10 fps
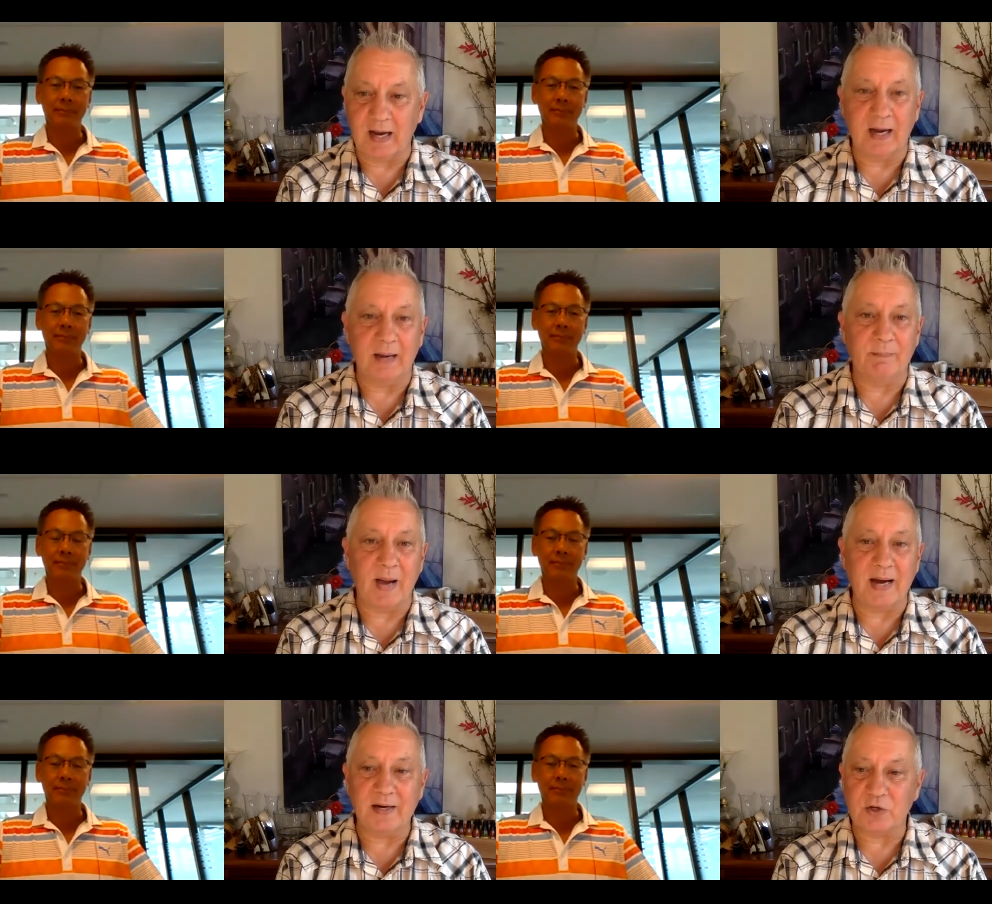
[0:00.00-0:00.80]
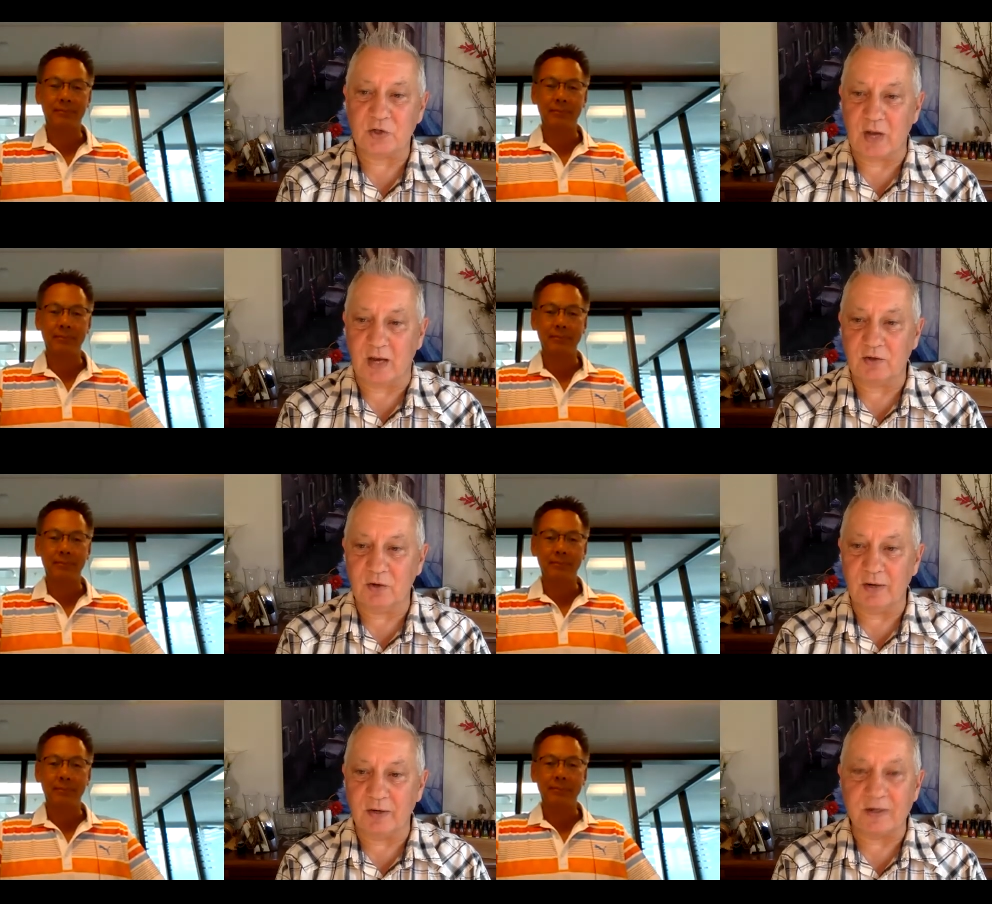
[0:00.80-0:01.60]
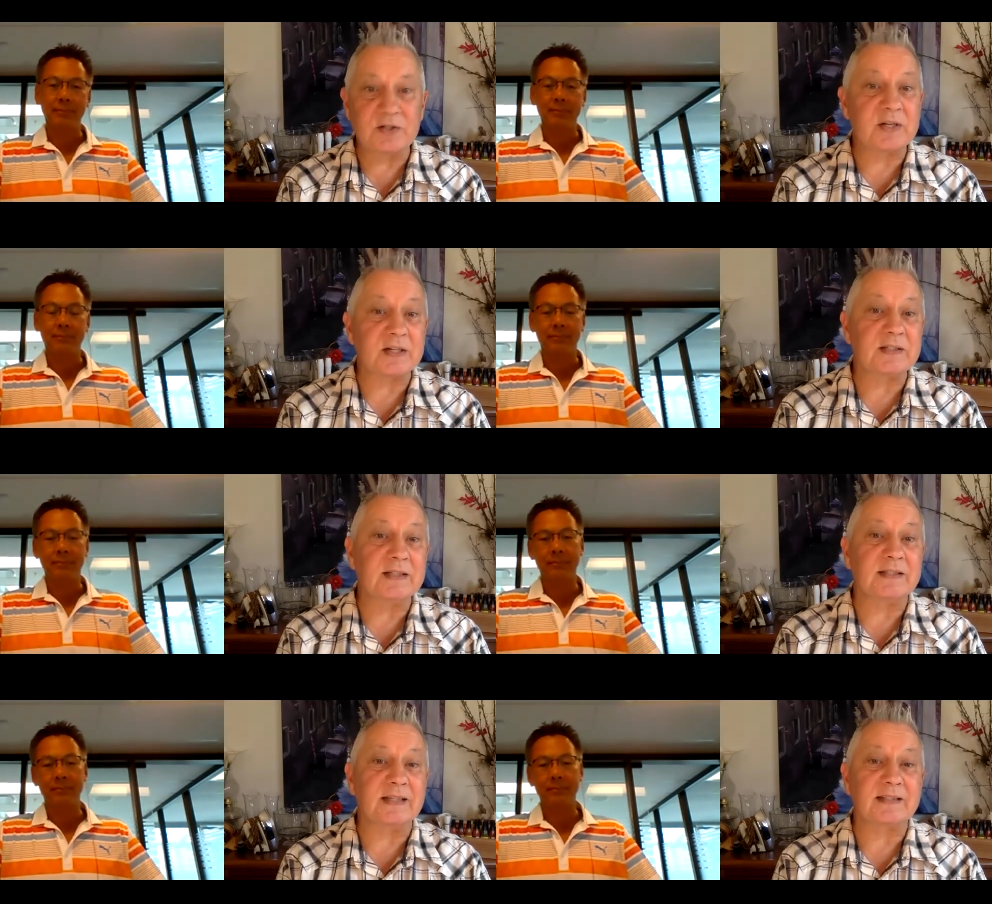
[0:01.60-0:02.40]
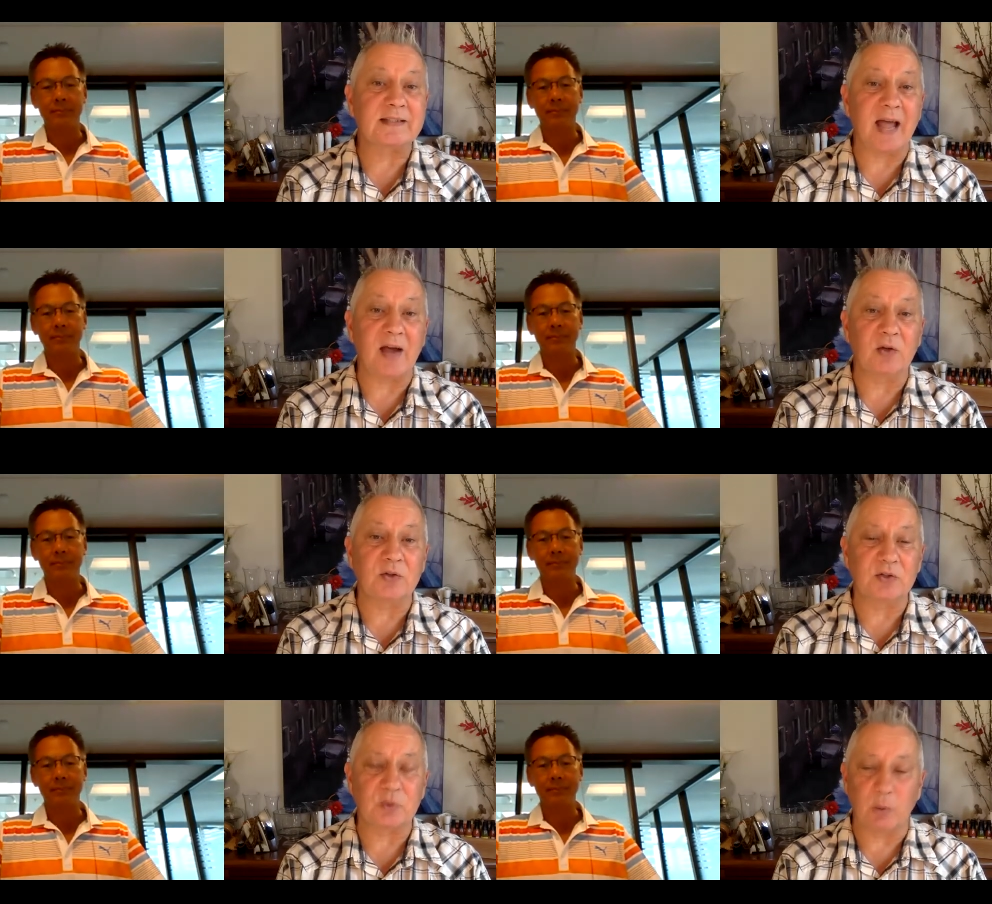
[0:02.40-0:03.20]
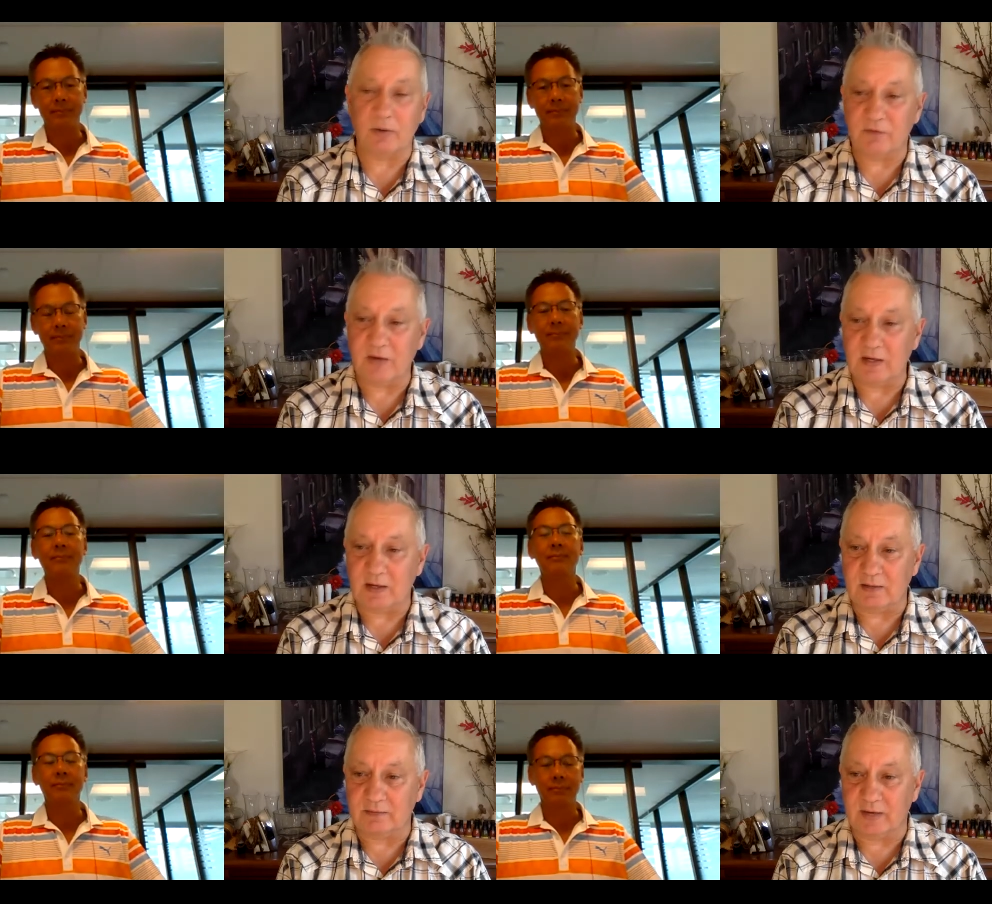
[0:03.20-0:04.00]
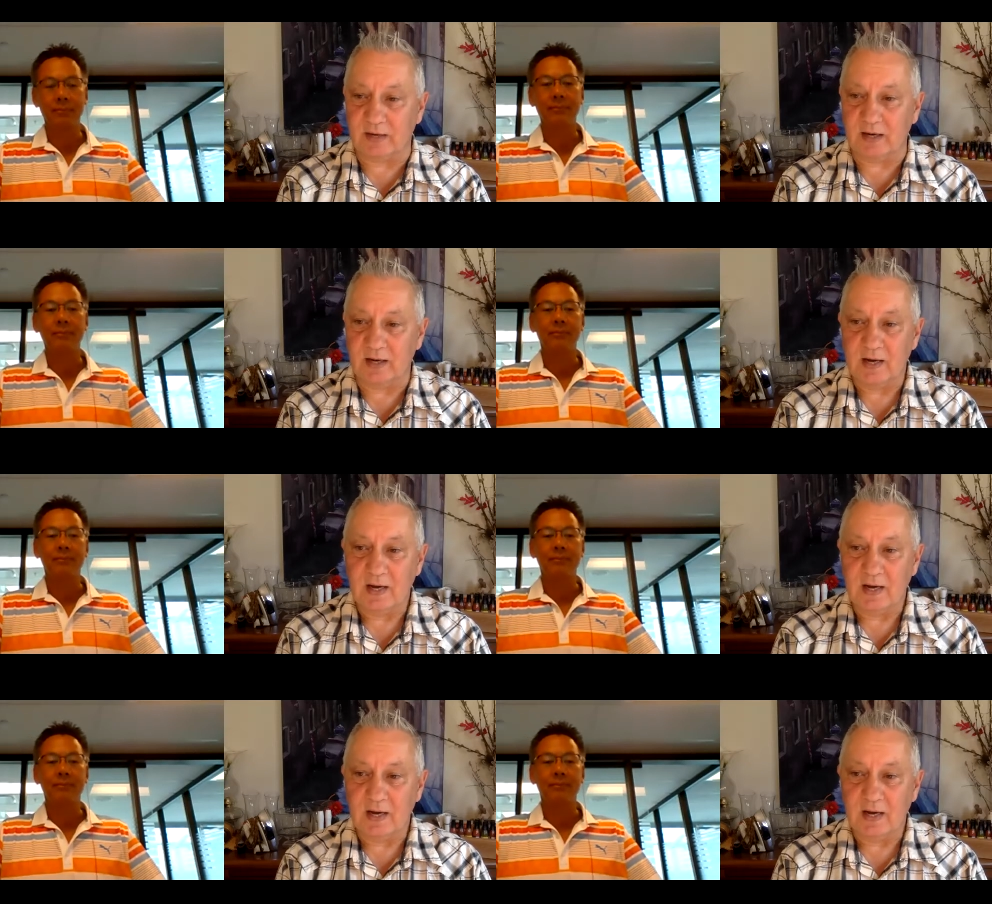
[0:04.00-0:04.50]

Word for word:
Speaker 1: Uh, uh, 266,000 square feet of, uh,